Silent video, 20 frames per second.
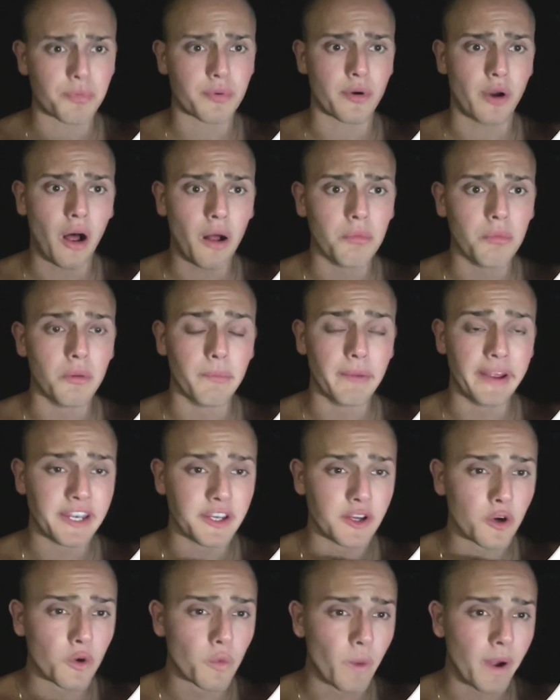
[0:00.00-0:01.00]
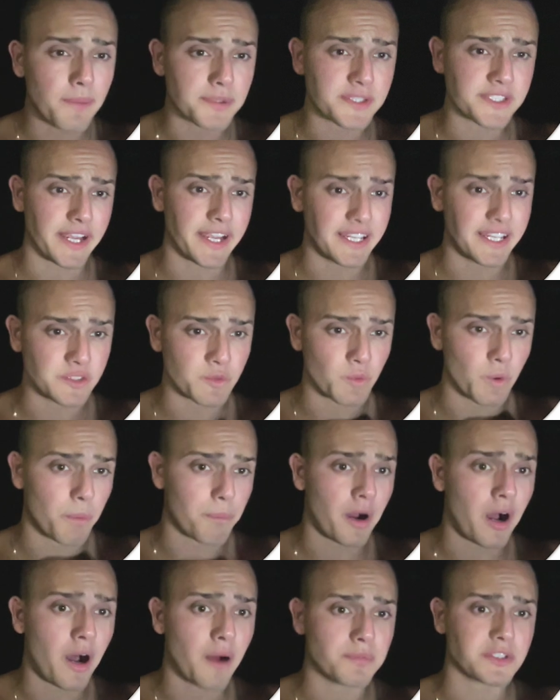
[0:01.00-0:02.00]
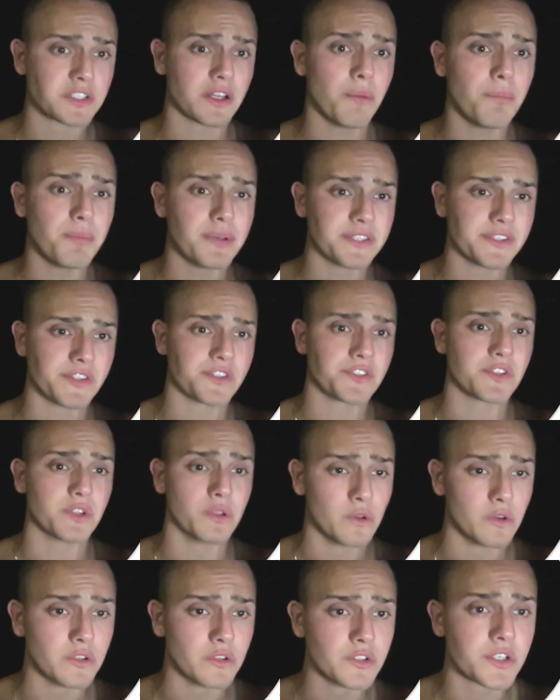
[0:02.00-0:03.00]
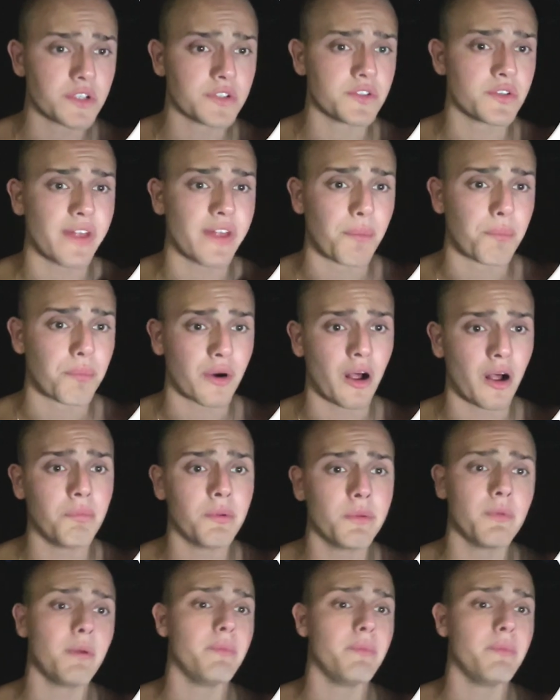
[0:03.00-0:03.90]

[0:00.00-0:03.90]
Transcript: problem and your website is what pops up as a solution to that problem,